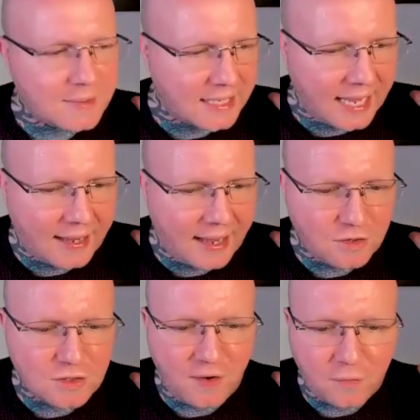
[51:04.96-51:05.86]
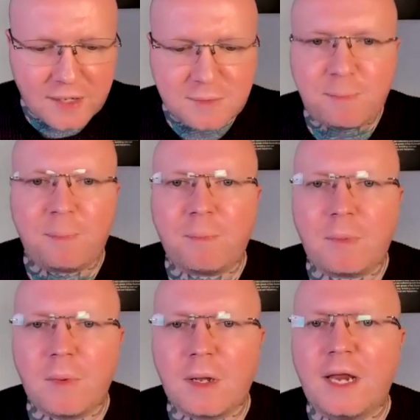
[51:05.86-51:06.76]
was like, I just felt this
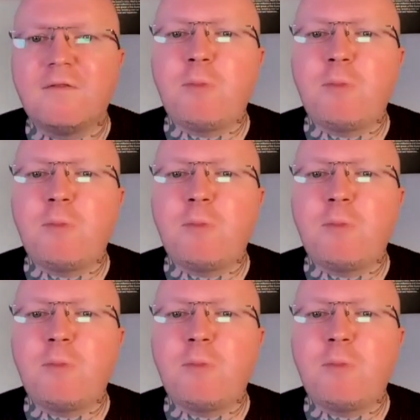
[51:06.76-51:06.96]
kind of